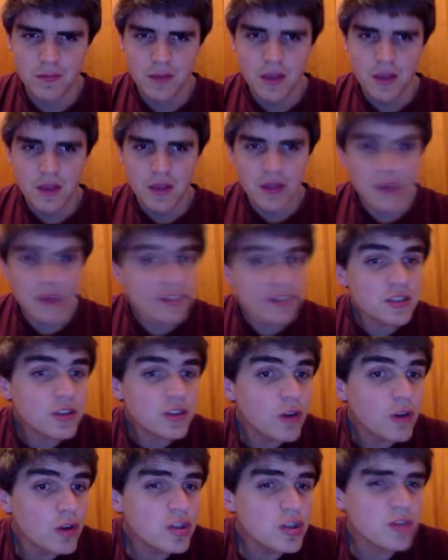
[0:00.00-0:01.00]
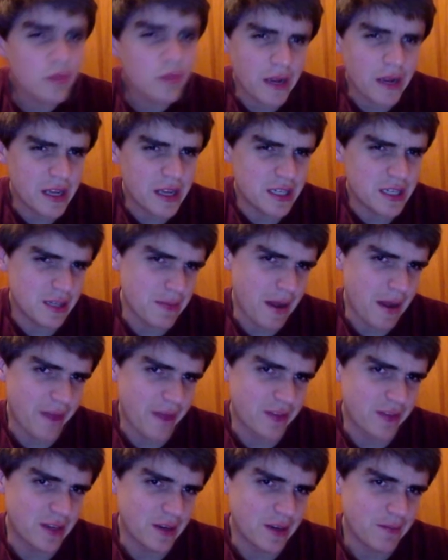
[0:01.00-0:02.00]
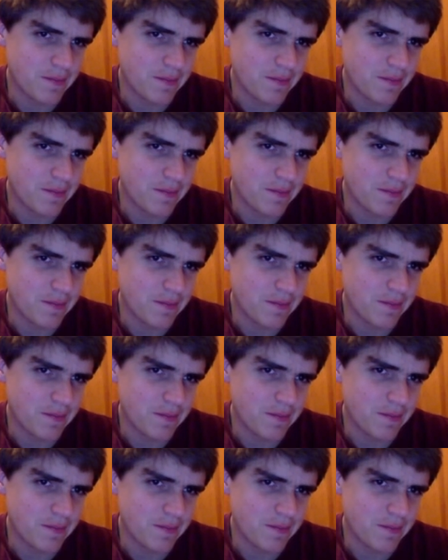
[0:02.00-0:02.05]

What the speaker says: That's as close as we're going to get to the math today.